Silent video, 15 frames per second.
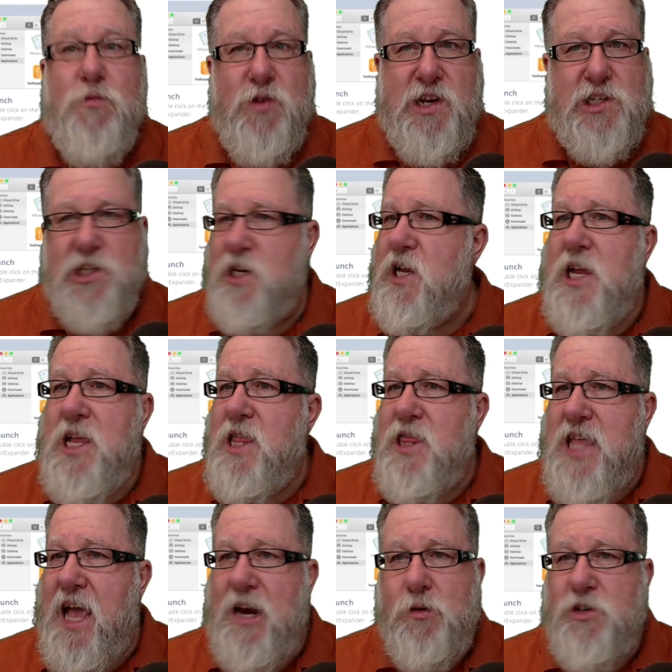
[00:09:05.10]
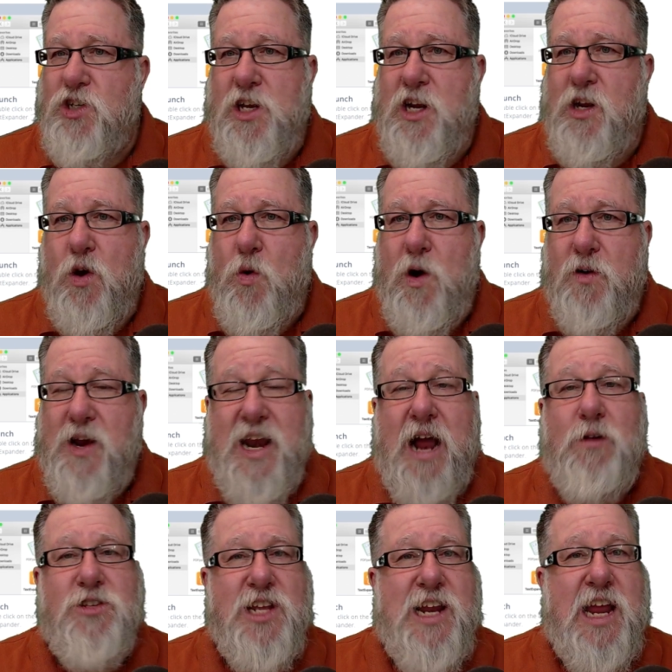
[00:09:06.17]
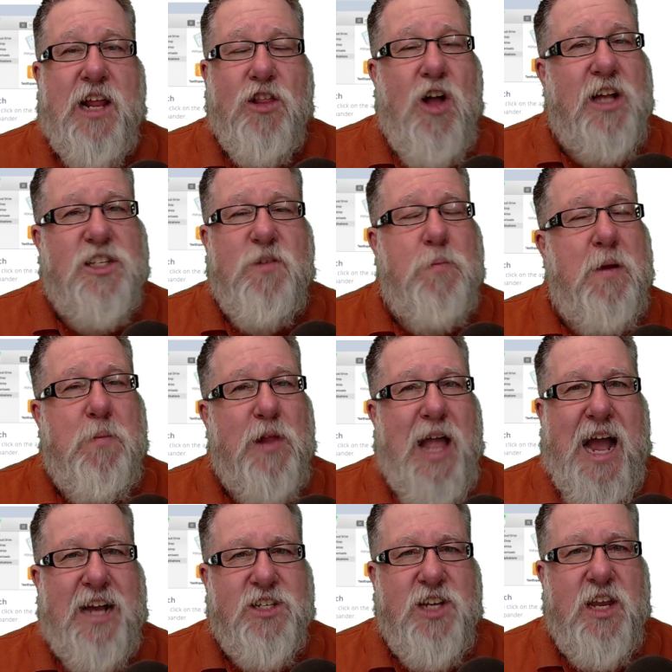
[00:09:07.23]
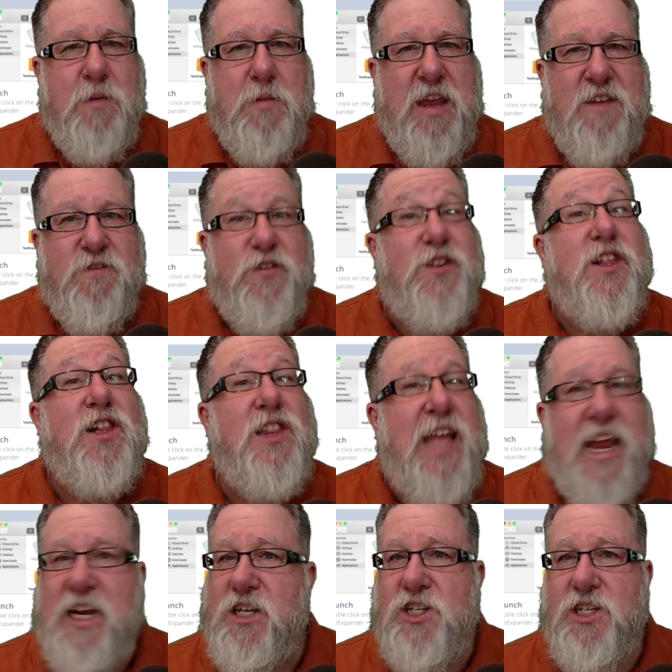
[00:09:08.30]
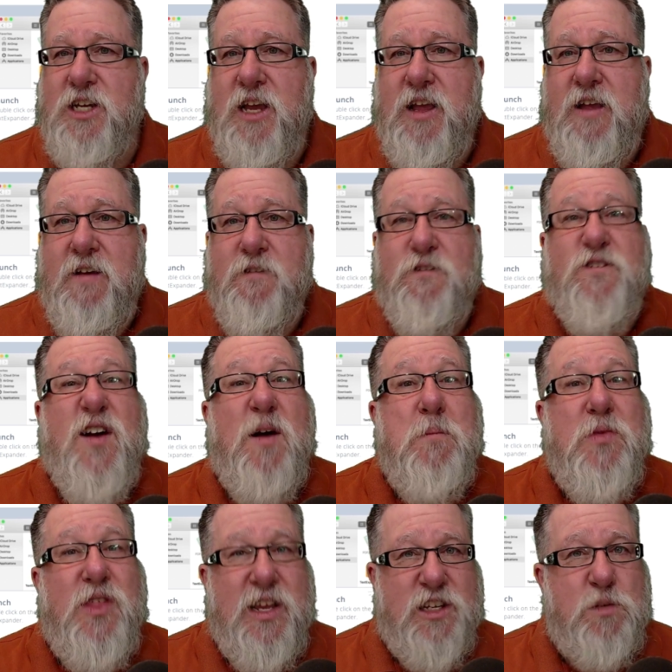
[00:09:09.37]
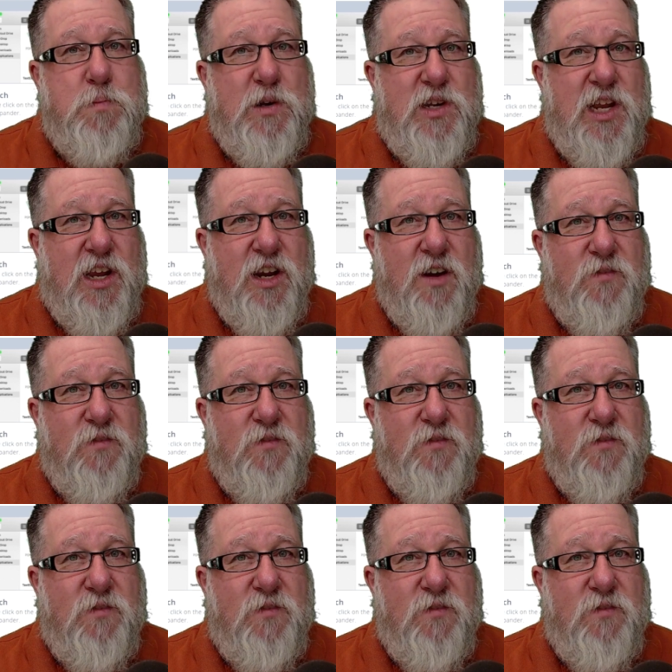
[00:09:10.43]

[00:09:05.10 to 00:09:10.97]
reason that it was going to go out and I was going to get lots of people asking me for the links from this particular